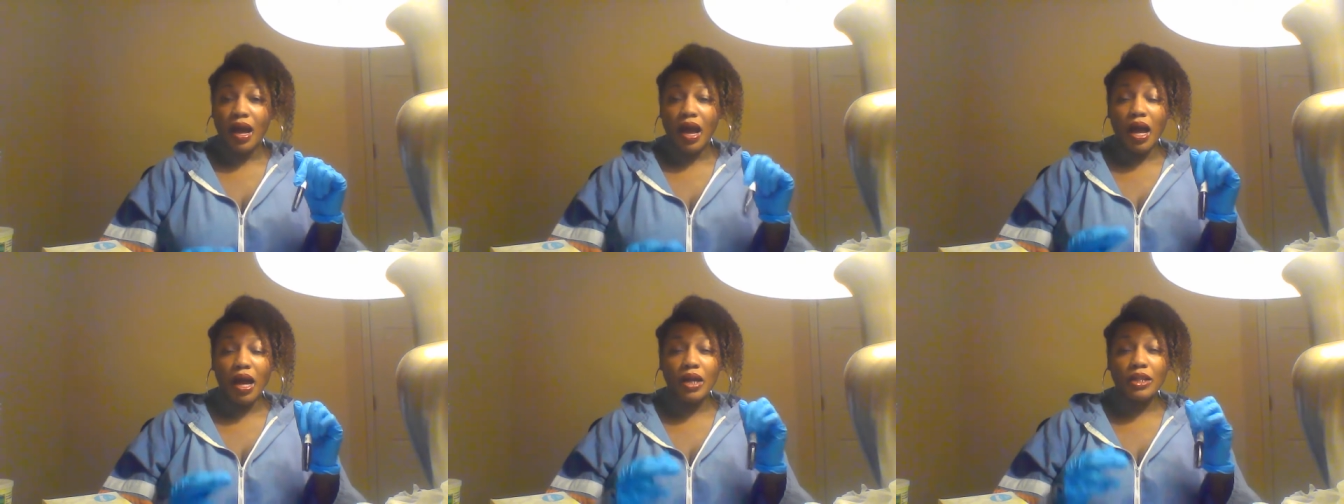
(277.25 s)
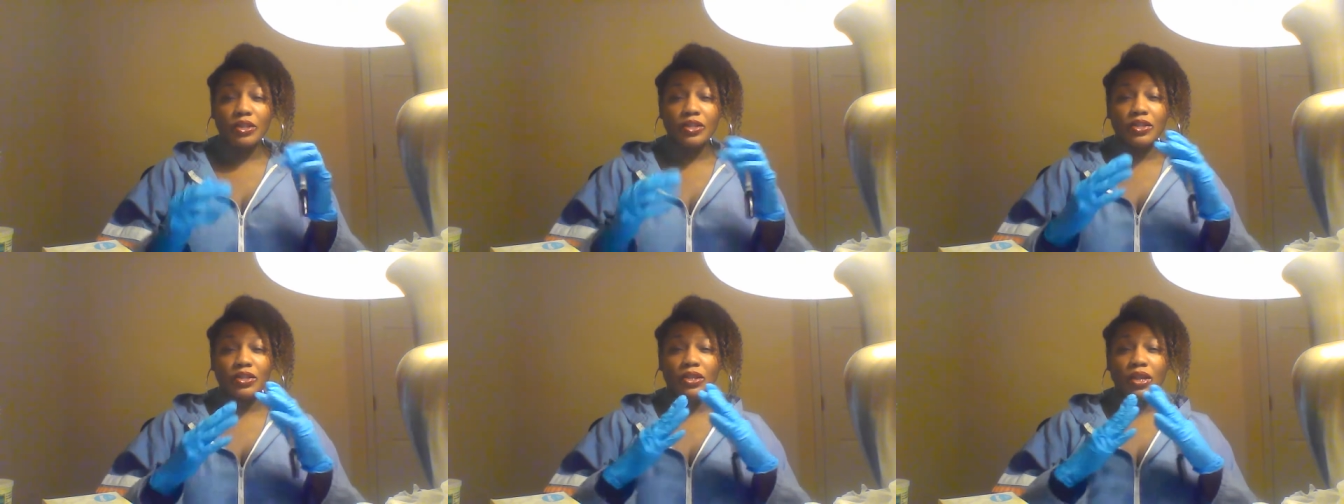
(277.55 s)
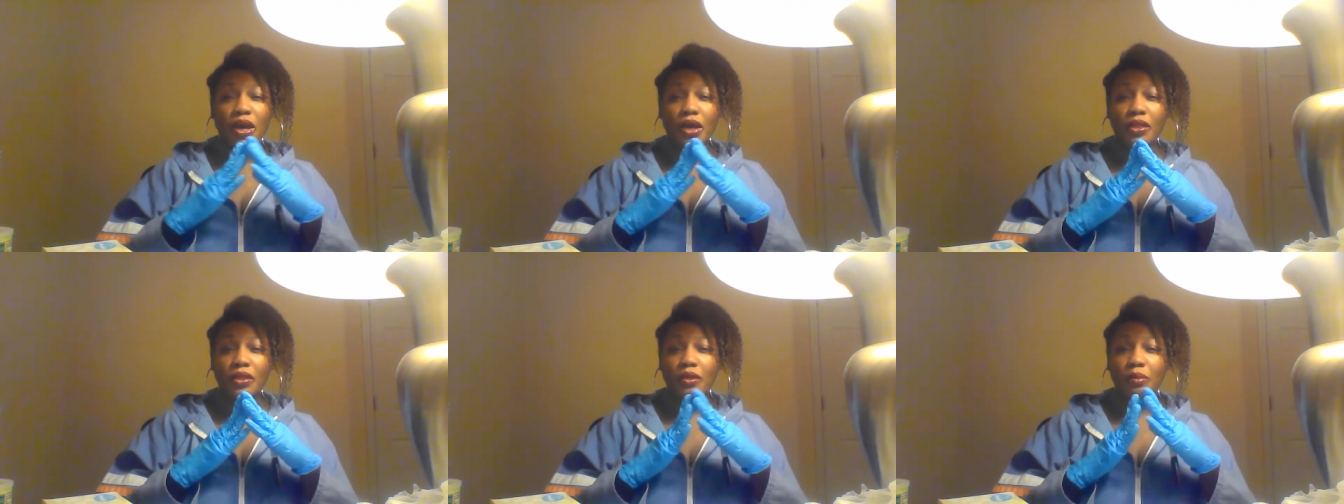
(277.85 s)

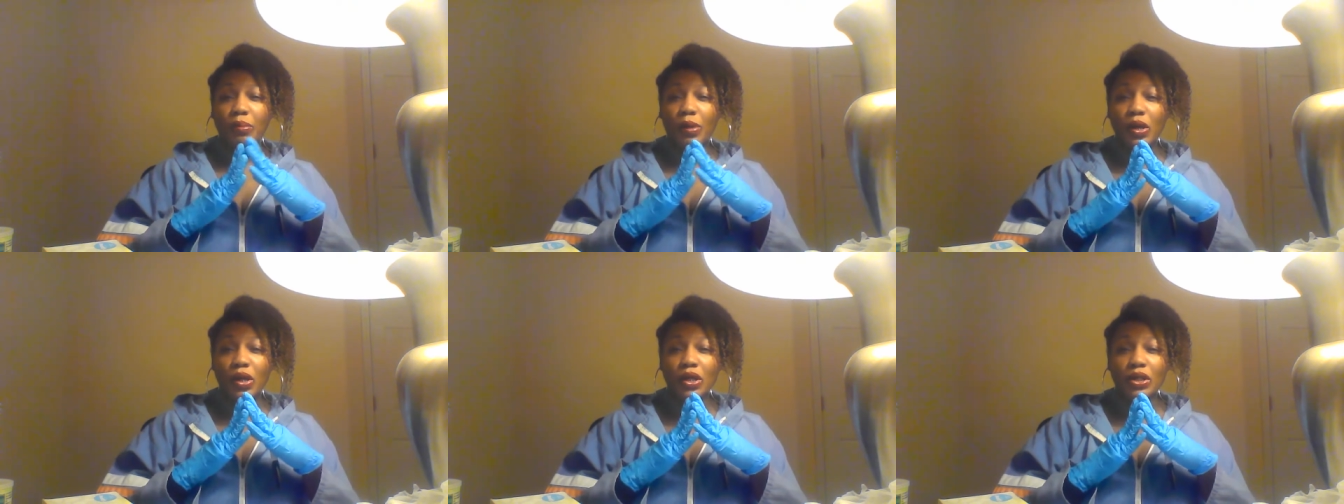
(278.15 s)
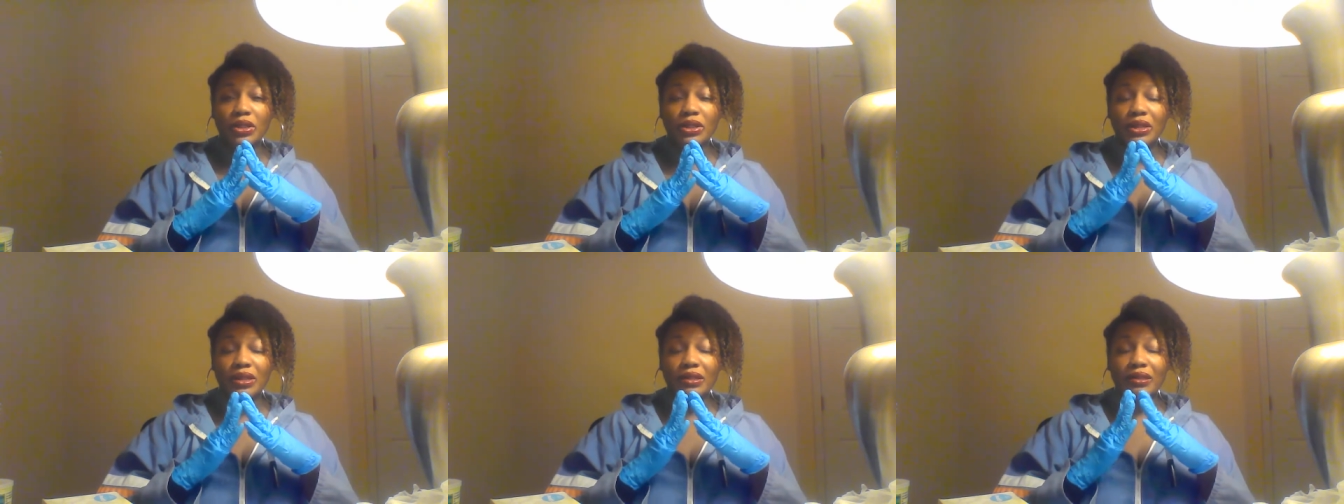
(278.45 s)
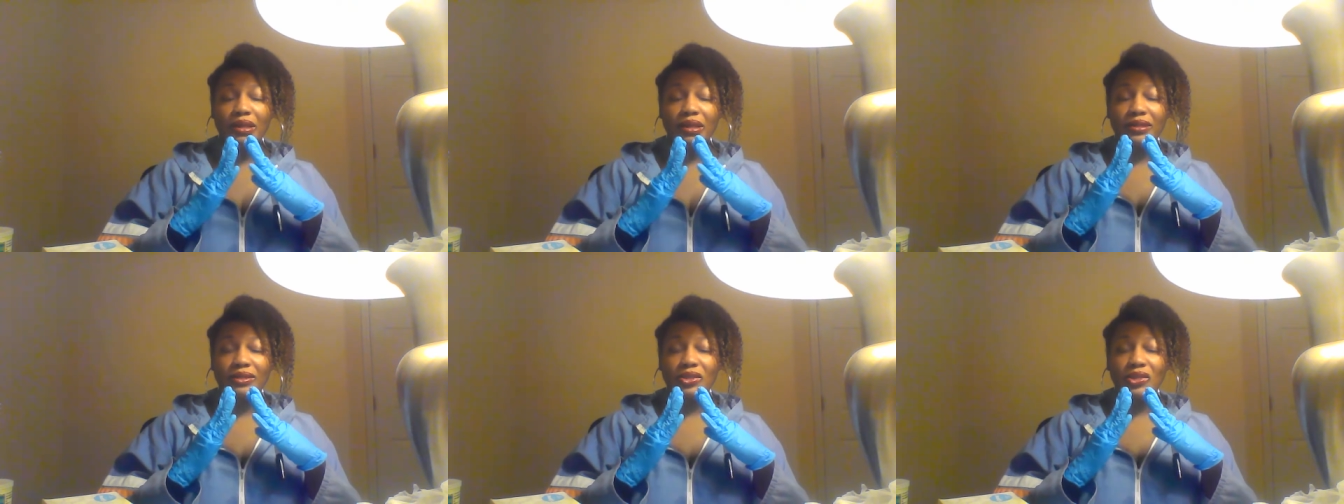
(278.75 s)
another person
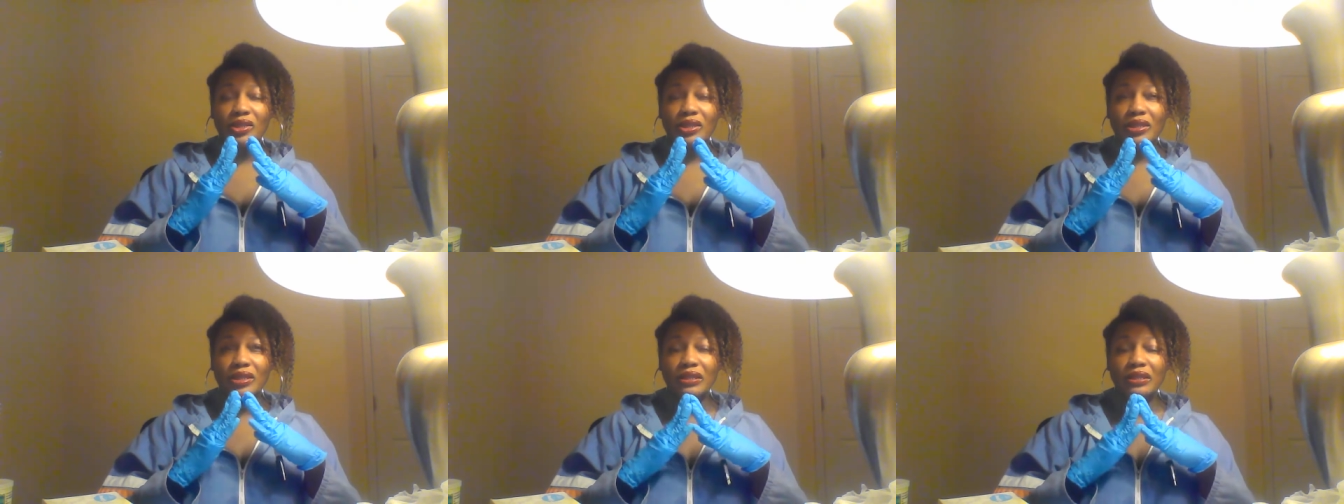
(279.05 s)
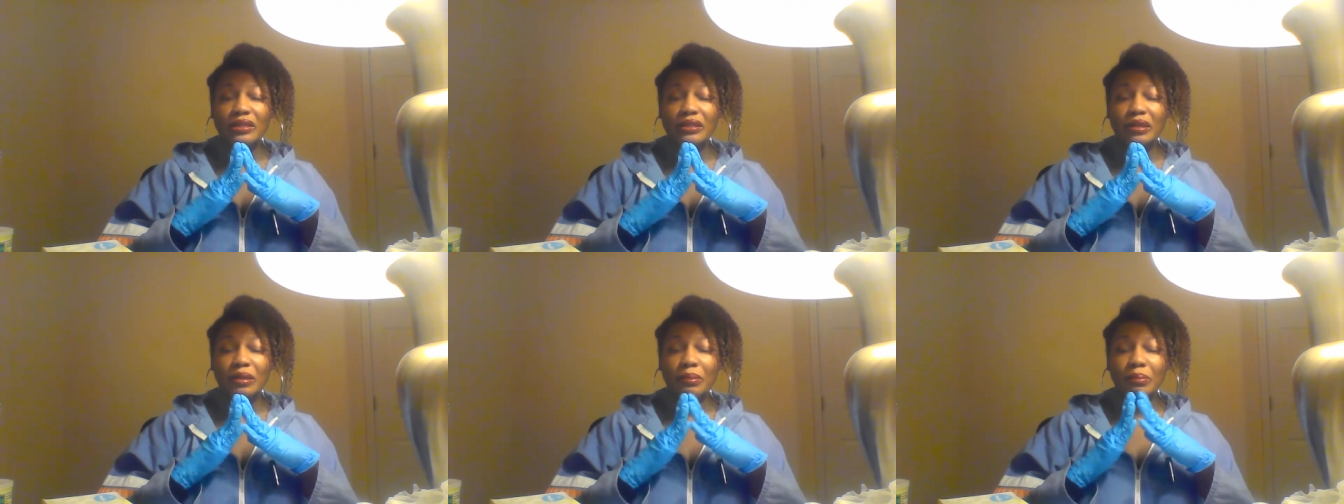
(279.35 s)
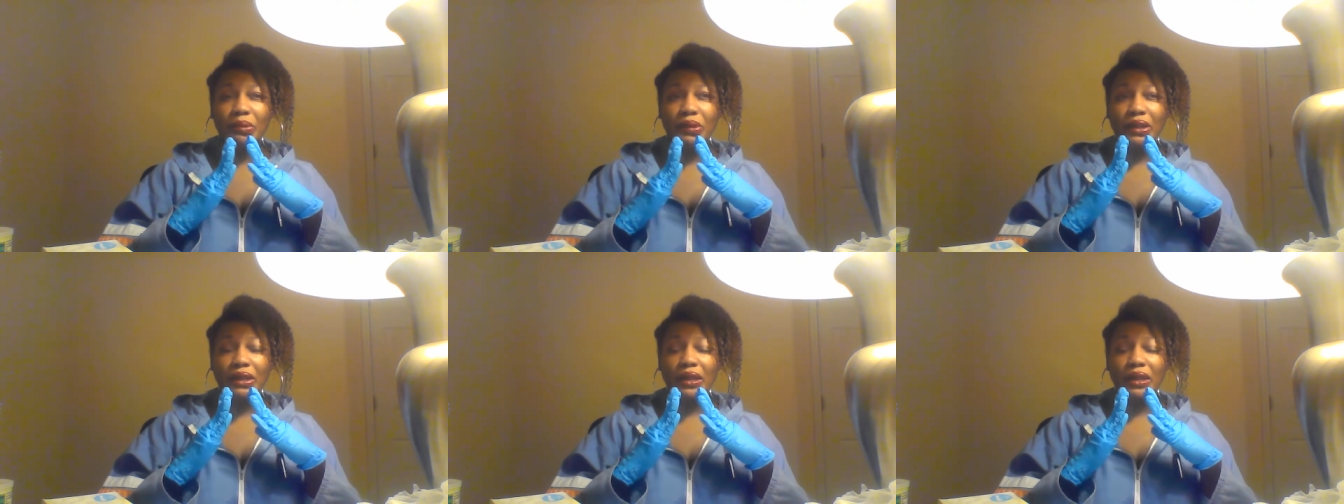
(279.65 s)
that's just
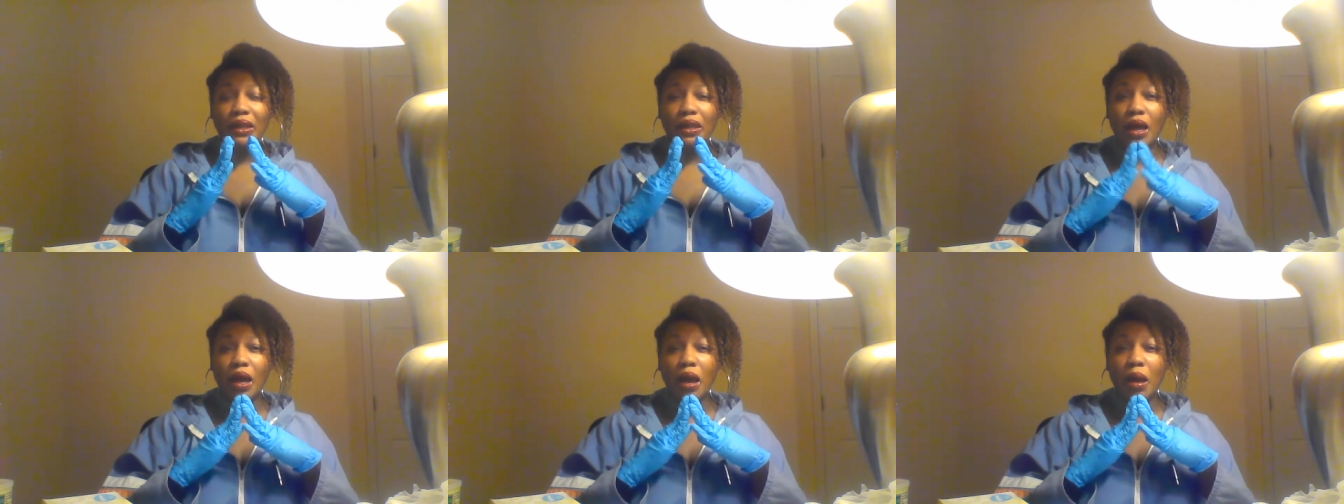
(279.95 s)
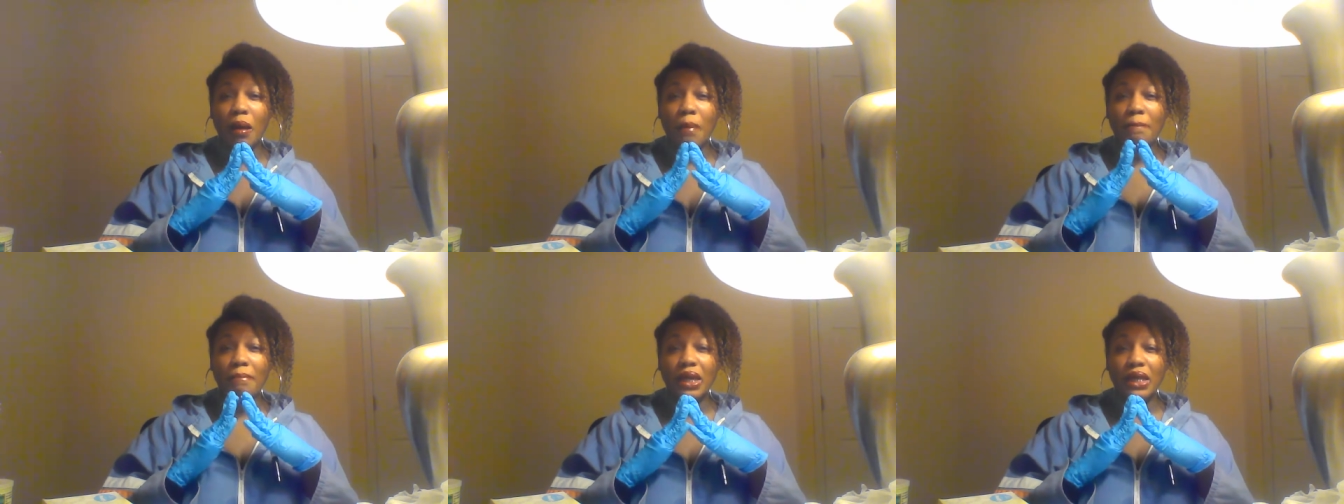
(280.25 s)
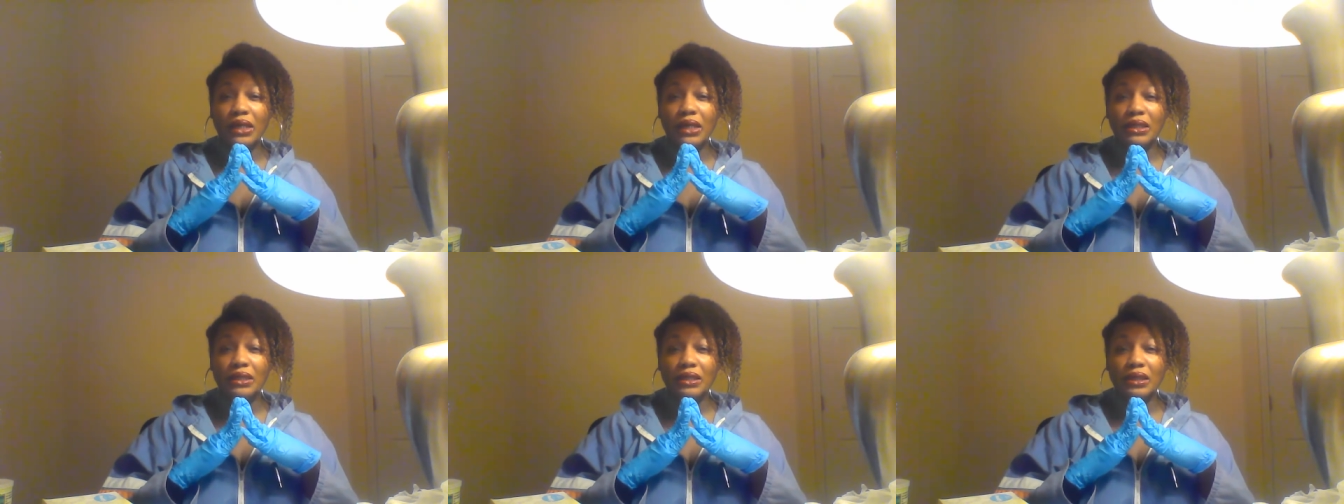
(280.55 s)
simply
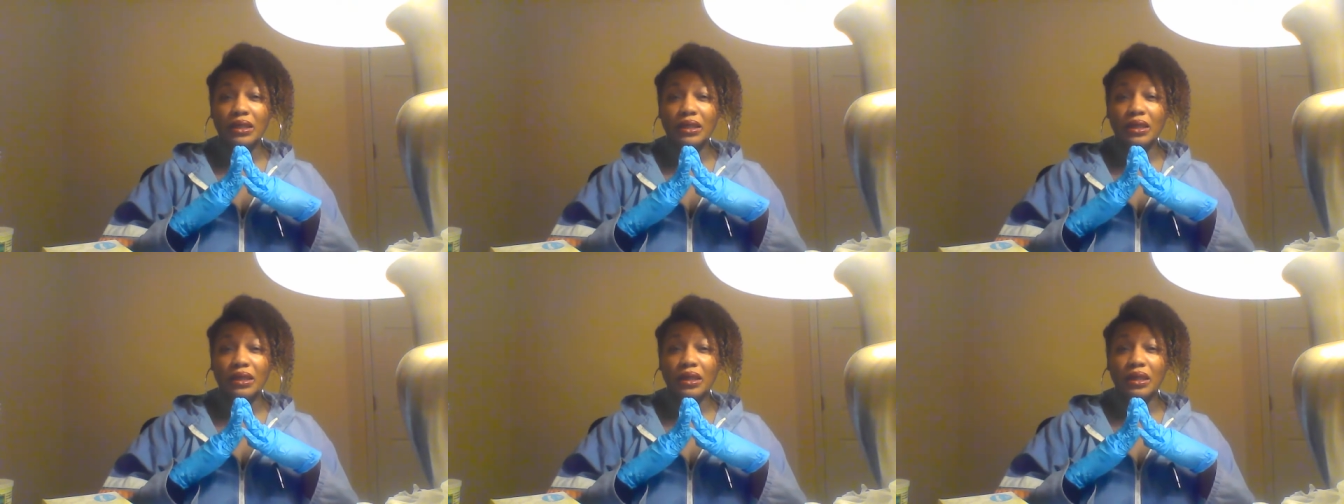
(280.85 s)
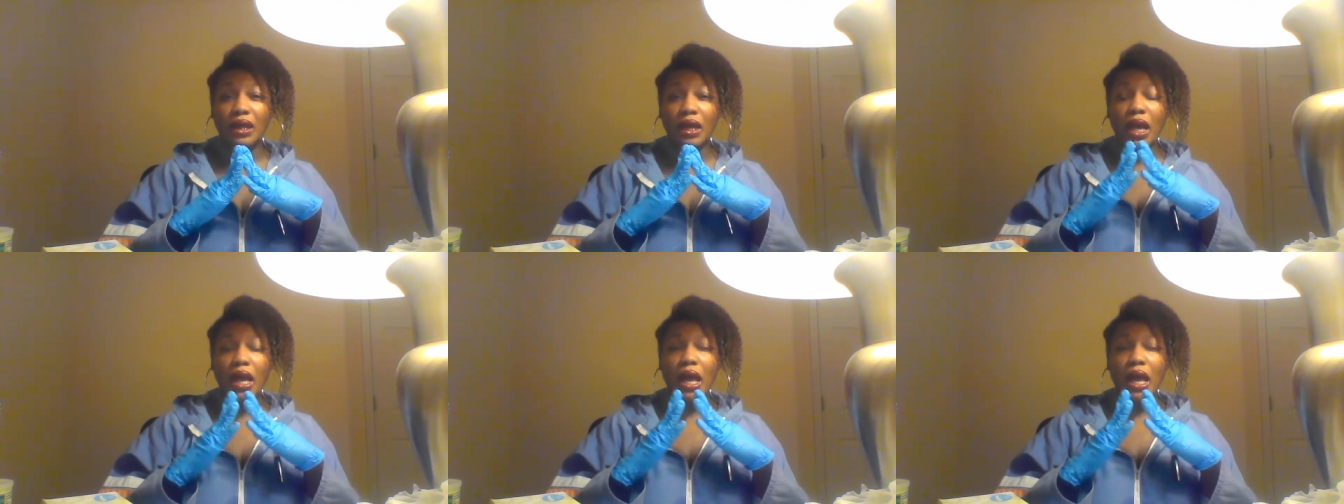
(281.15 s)
amazing